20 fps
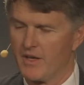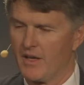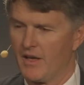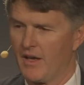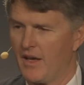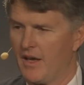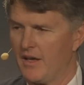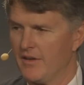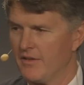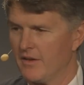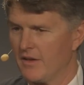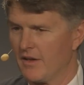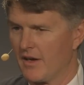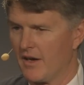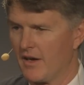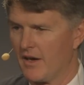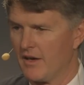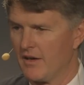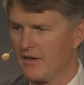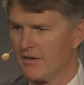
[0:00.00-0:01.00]
And
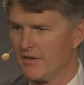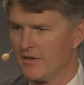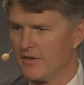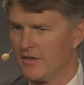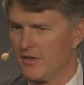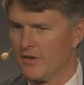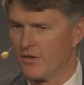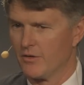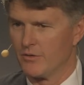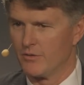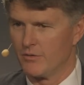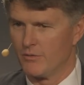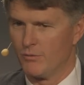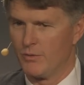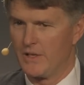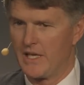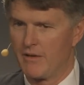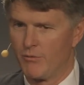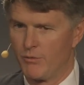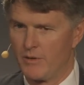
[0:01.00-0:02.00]
uh, you know
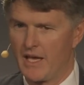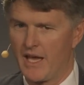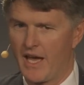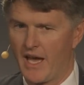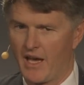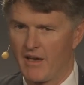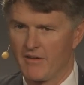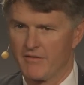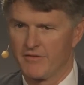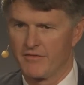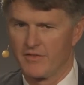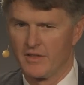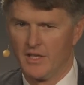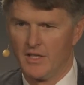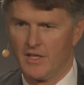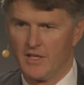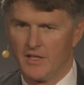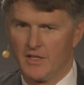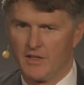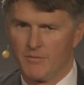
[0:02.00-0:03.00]
we we have
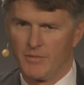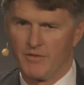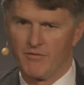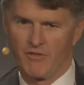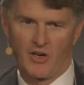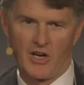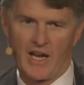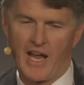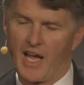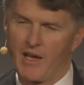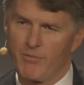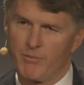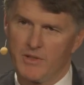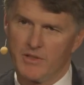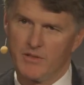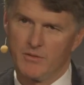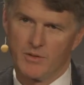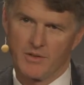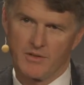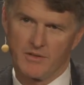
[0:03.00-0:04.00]
been very
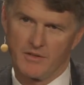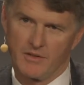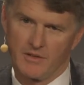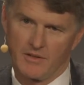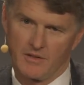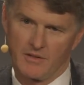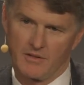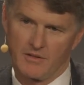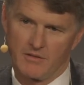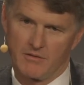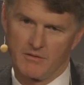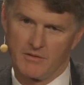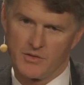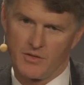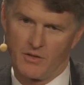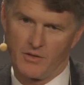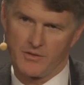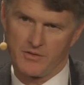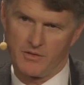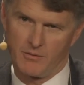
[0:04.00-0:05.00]
happy with the
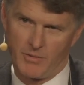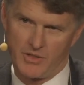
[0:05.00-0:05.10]
results.